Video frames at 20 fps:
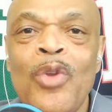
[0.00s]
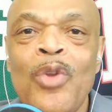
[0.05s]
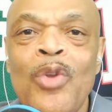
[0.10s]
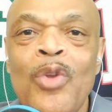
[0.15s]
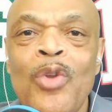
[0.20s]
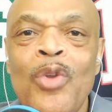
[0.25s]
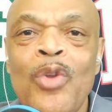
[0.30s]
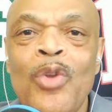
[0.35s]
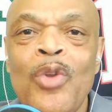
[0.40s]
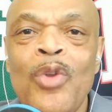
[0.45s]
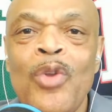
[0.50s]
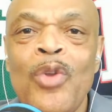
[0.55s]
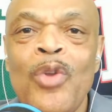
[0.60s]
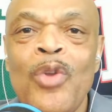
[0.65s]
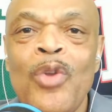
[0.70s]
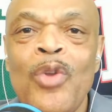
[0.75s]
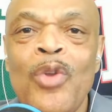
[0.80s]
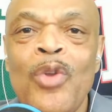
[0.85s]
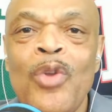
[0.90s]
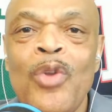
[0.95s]
or getting
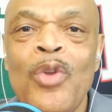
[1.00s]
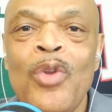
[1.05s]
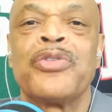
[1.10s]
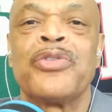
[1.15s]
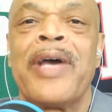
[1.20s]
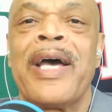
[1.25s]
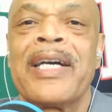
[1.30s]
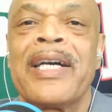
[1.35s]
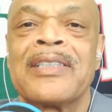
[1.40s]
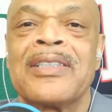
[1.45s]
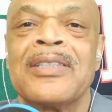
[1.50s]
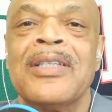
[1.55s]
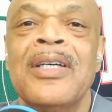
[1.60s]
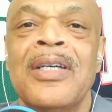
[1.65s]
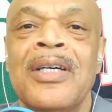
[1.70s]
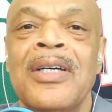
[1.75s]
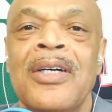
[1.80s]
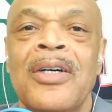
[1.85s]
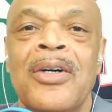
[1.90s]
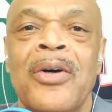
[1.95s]
good contracts
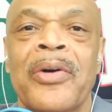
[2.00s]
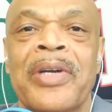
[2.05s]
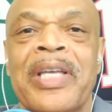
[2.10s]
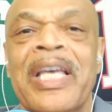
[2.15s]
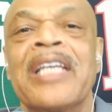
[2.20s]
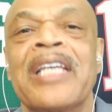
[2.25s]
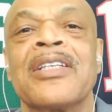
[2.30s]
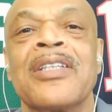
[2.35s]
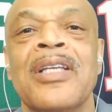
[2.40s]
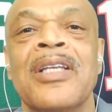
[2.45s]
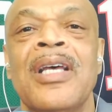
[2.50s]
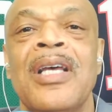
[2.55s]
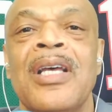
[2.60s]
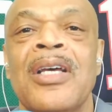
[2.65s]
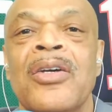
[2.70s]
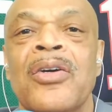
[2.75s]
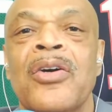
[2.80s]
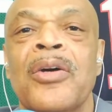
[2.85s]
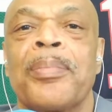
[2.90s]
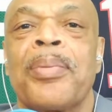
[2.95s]
or getting
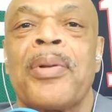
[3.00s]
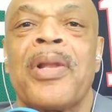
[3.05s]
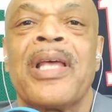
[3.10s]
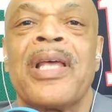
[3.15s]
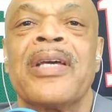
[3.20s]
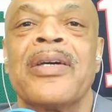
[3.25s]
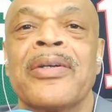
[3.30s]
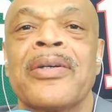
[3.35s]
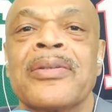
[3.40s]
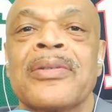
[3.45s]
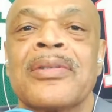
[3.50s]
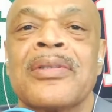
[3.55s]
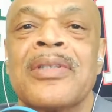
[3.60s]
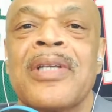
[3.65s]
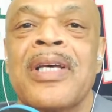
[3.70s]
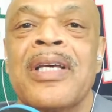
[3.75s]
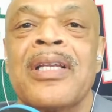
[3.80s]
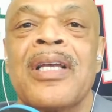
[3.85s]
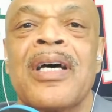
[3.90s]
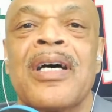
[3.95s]
good players
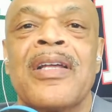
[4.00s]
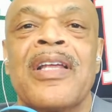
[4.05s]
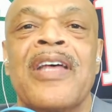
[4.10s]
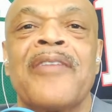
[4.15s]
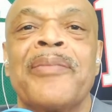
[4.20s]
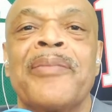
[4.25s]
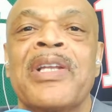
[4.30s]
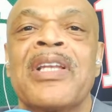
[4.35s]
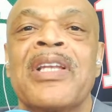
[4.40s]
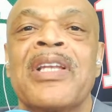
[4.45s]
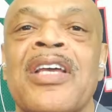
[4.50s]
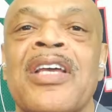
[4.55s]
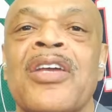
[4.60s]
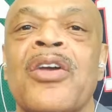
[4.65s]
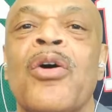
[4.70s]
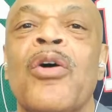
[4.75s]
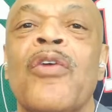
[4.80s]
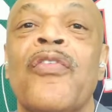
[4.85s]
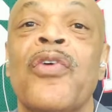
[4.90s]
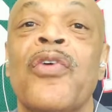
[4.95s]
that have been
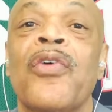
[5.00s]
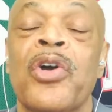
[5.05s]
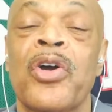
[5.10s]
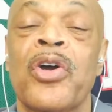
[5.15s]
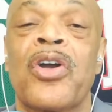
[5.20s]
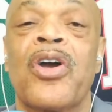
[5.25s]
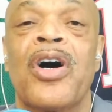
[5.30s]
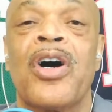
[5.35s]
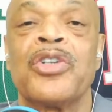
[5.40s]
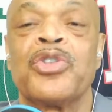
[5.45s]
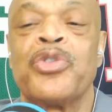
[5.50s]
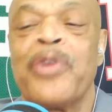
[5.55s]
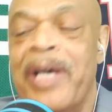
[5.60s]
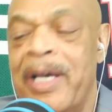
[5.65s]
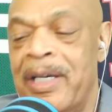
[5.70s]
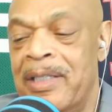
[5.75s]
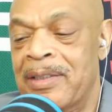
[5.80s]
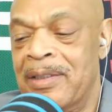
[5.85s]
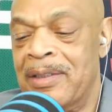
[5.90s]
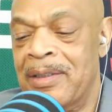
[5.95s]
go for good
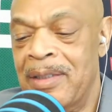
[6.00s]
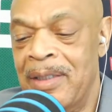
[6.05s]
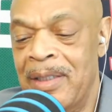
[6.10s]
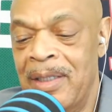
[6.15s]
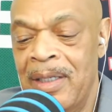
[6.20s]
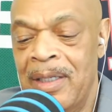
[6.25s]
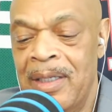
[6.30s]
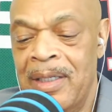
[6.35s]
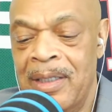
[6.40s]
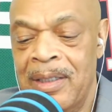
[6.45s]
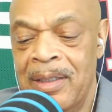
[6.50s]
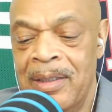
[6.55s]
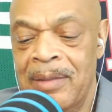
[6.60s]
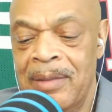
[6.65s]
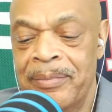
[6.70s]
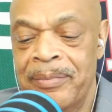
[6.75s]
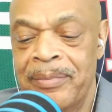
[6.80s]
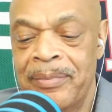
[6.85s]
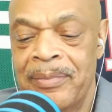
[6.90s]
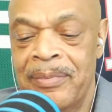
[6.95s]
contracts,
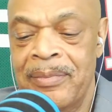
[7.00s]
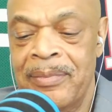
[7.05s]
um,